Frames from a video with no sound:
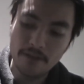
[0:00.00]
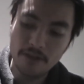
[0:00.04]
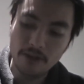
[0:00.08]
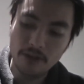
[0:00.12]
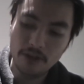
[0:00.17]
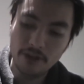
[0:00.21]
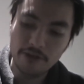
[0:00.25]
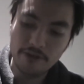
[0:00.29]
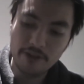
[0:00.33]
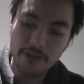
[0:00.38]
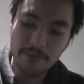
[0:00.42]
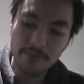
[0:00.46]

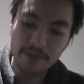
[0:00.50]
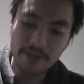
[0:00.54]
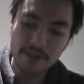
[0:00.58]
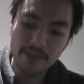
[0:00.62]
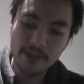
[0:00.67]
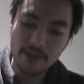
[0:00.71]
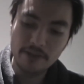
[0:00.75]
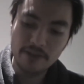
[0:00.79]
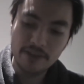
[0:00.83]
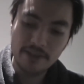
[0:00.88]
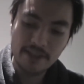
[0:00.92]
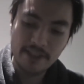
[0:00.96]
Like Remy
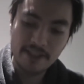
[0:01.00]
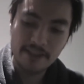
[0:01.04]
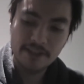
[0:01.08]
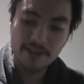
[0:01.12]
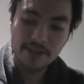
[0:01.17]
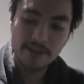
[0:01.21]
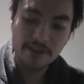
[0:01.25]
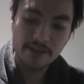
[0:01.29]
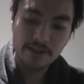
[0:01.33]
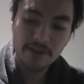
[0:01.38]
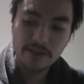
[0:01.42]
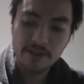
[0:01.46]
down the
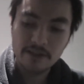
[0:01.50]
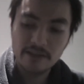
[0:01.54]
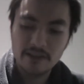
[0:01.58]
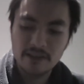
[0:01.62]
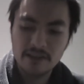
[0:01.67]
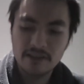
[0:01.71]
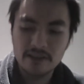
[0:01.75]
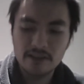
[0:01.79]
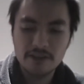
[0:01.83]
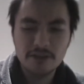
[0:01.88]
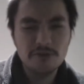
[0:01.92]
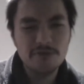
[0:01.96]
center
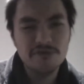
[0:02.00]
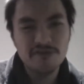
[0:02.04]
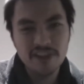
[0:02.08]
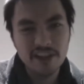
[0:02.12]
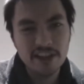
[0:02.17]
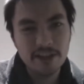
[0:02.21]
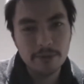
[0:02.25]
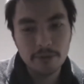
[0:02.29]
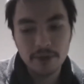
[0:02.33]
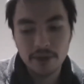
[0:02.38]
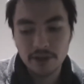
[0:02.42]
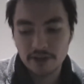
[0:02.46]
hasn't
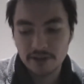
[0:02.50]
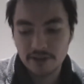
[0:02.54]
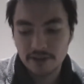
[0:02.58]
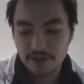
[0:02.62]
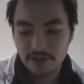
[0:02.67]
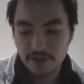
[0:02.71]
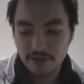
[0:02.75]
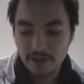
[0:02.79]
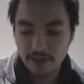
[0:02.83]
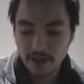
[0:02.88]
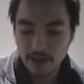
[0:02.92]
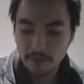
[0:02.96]
really worked.
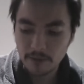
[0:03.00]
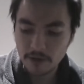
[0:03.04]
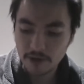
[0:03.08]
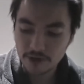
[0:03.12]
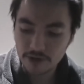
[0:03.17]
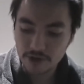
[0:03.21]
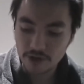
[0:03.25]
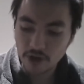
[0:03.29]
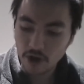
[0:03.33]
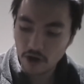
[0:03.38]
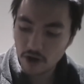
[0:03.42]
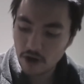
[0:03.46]
I'm not
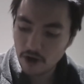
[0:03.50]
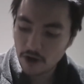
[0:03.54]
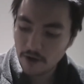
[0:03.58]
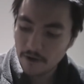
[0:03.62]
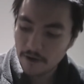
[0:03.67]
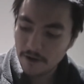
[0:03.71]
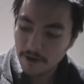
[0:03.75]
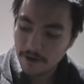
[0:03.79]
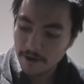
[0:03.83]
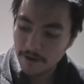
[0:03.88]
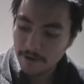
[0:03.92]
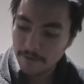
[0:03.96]
sure,
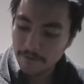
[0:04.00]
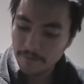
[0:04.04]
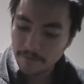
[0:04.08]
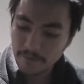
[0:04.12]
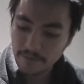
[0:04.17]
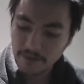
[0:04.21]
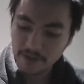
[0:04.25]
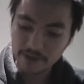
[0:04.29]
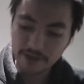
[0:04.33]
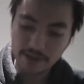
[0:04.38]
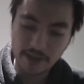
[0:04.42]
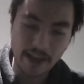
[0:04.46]

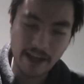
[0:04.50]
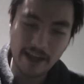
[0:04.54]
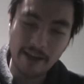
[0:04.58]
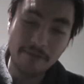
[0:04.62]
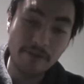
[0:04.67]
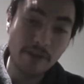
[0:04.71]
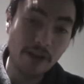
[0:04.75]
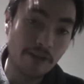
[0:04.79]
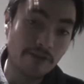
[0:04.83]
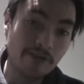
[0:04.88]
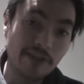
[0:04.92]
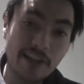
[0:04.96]
because I have
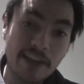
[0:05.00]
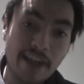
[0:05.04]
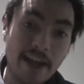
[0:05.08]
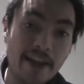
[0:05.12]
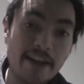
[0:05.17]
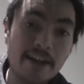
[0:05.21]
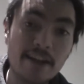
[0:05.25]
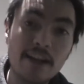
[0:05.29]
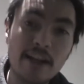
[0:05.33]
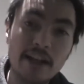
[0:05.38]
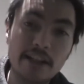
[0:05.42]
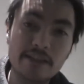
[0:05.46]
not really
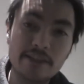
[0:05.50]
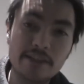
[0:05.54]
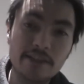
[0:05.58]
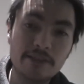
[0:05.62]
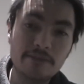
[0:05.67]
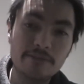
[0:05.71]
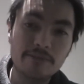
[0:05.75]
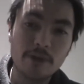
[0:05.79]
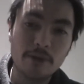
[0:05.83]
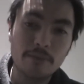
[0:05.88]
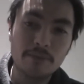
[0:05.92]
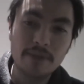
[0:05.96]
analyzed
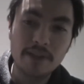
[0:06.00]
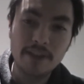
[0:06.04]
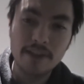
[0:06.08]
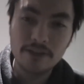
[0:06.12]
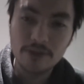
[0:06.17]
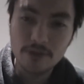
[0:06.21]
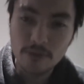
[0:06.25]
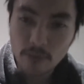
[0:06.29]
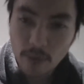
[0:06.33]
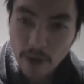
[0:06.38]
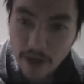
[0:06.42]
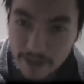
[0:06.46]
it properly as
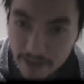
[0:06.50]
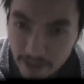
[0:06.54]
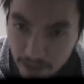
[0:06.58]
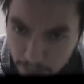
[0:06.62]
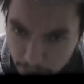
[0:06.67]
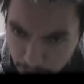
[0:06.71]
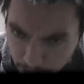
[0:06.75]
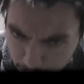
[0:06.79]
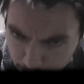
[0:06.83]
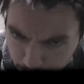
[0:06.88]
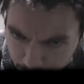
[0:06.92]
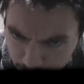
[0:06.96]
to why that
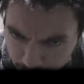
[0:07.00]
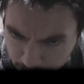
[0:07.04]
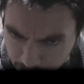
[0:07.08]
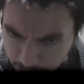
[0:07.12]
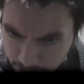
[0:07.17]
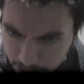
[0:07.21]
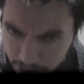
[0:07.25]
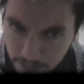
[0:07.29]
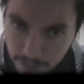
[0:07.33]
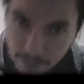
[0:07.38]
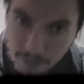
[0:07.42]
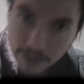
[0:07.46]
might be the
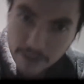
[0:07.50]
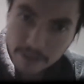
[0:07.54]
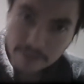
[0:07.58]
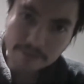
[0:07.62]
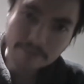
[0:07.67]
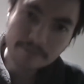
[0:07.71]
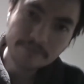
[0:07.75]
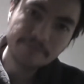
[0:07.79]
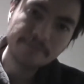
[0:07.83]
case, but